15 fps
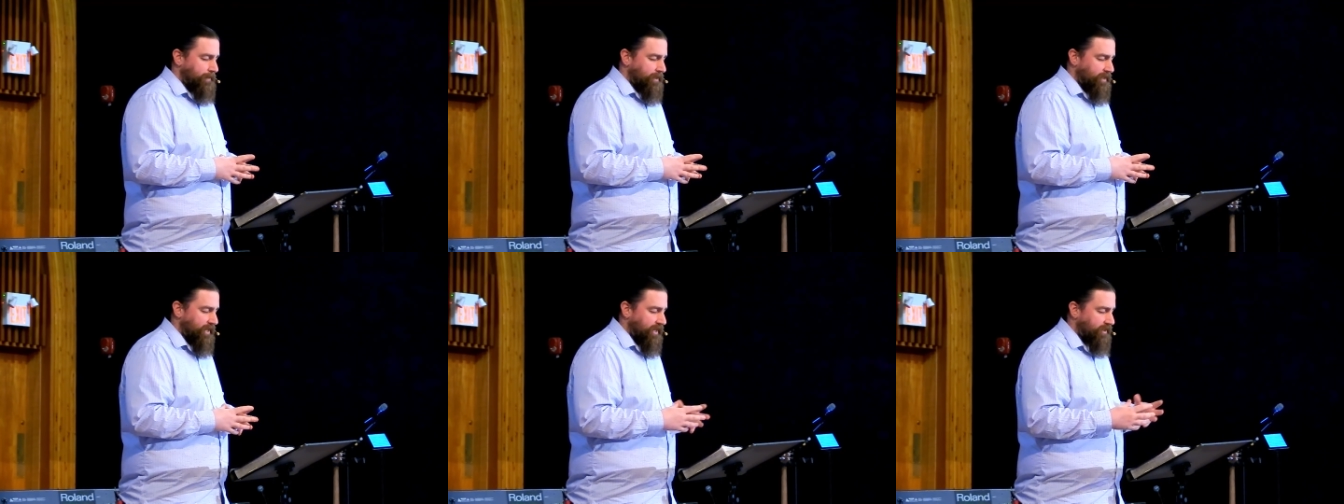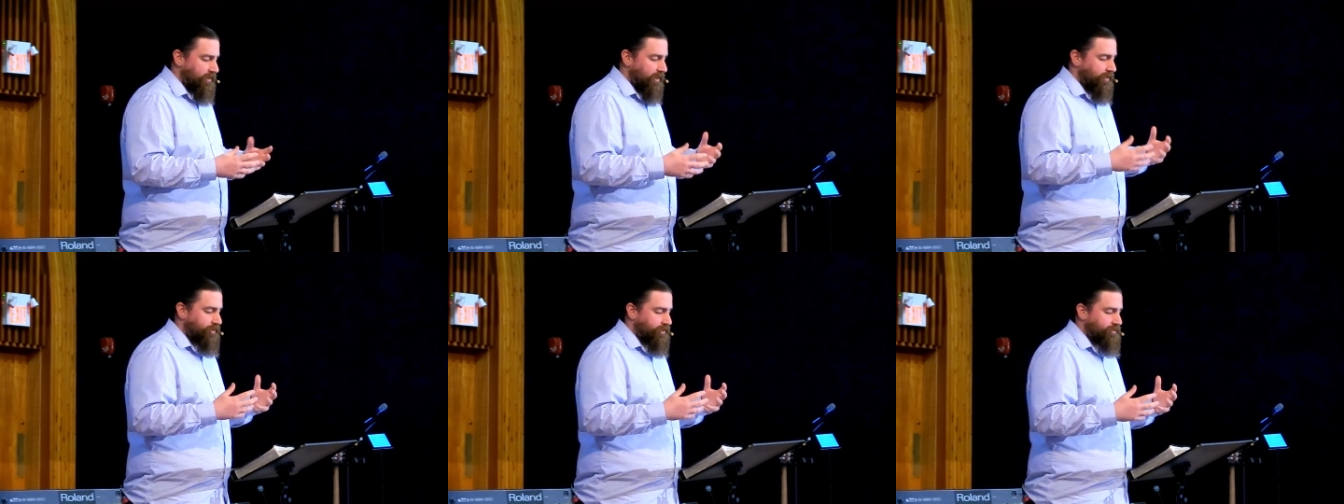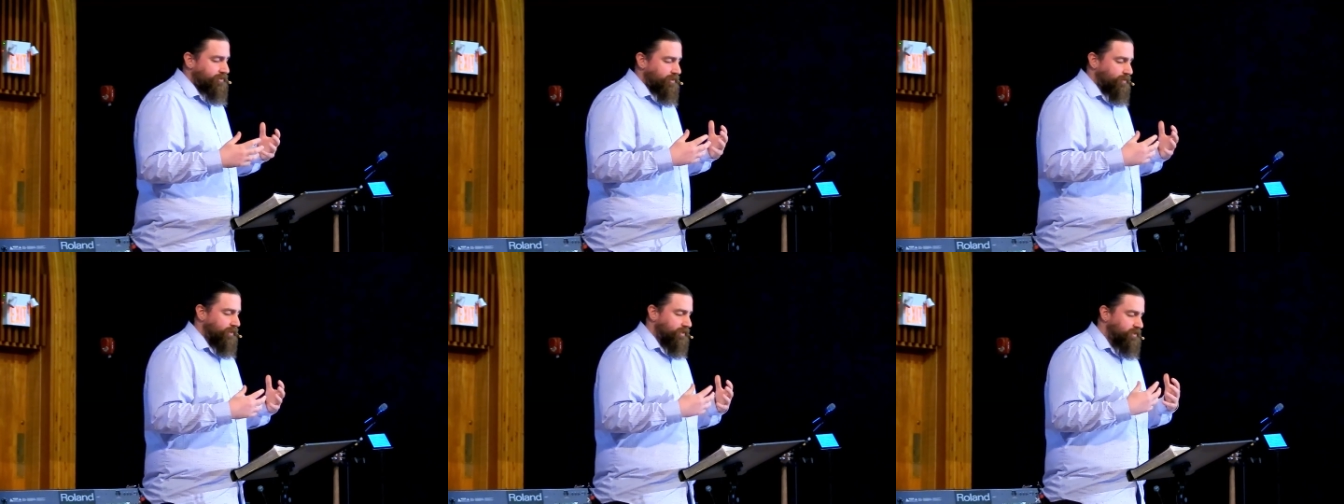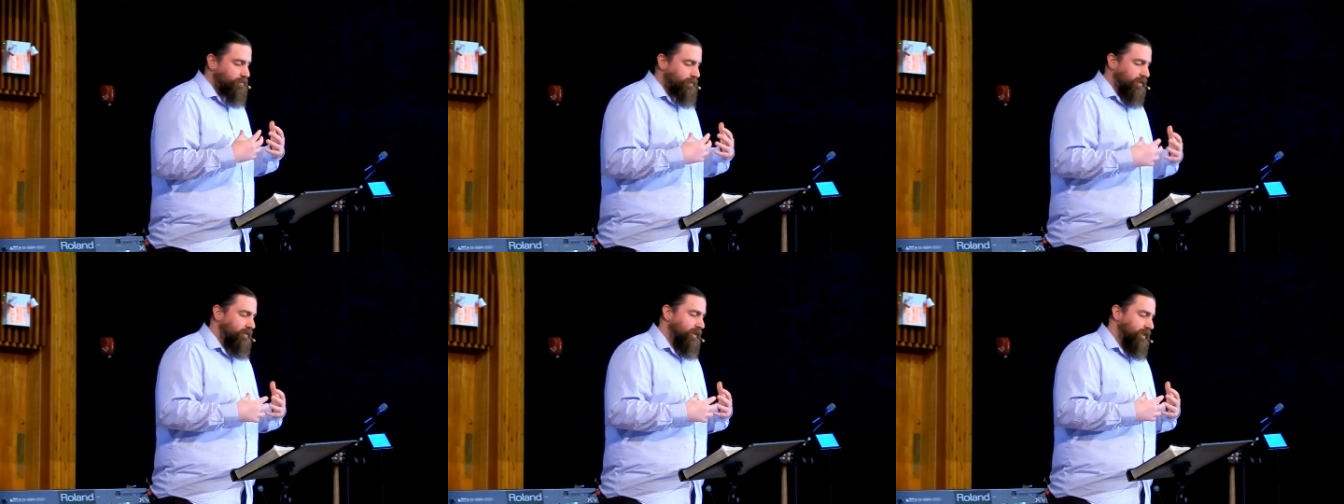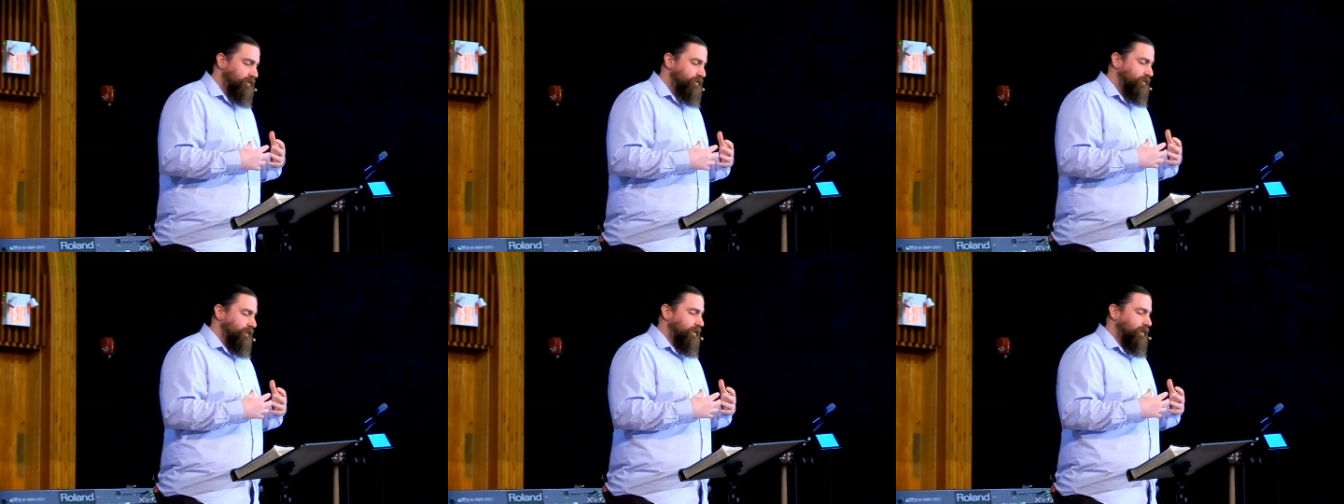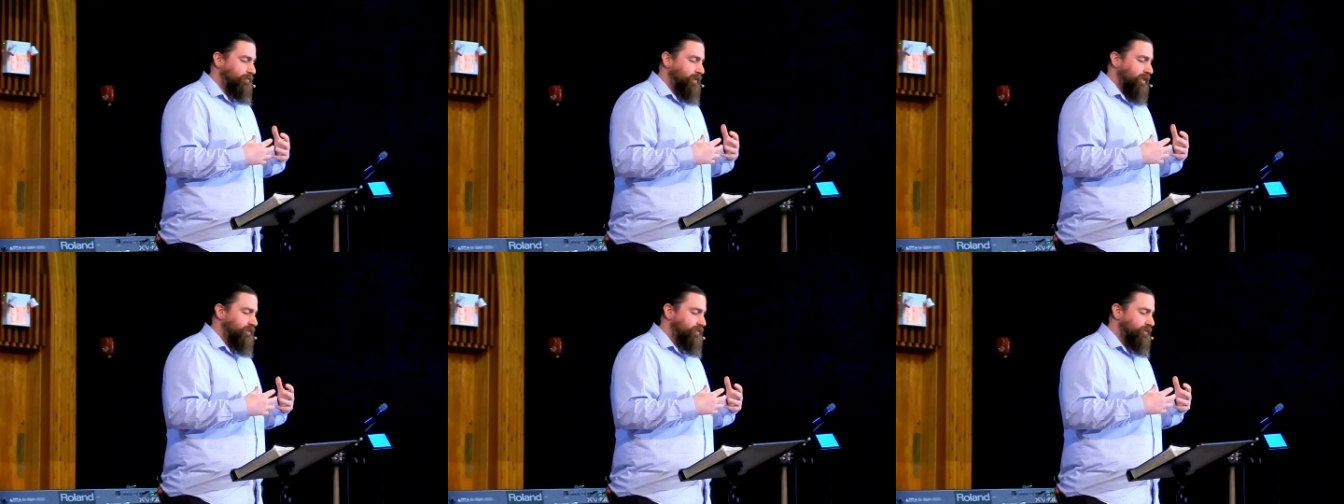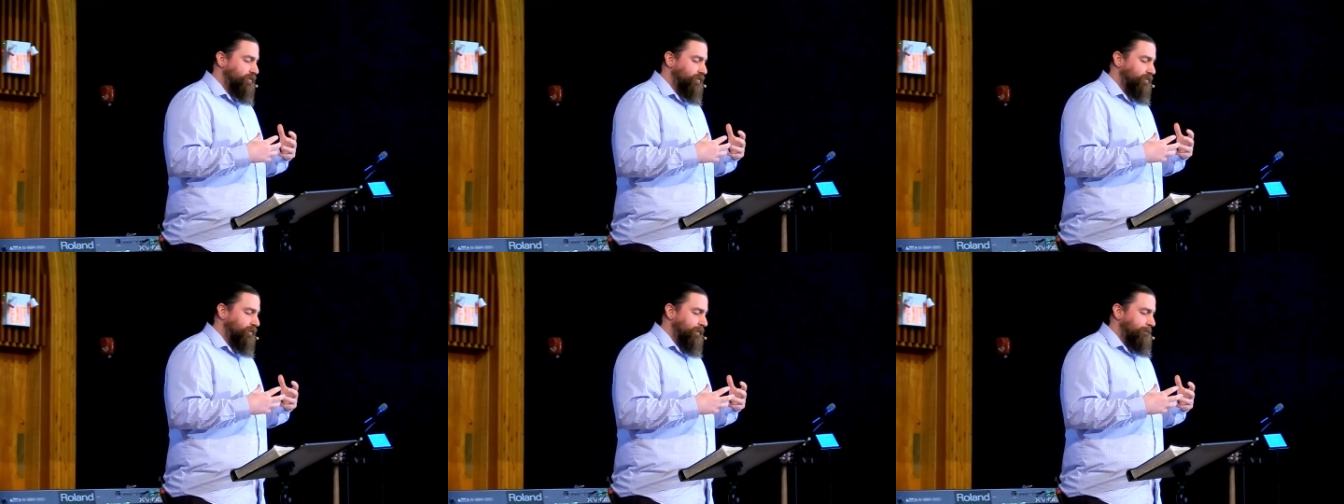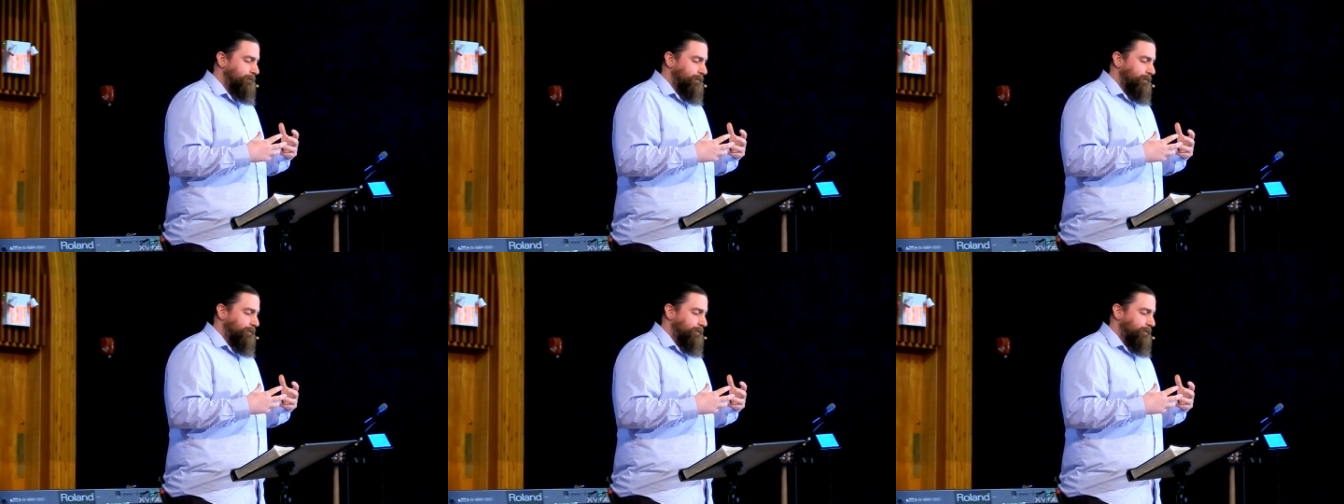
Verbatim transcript: And not just know it experientially, but to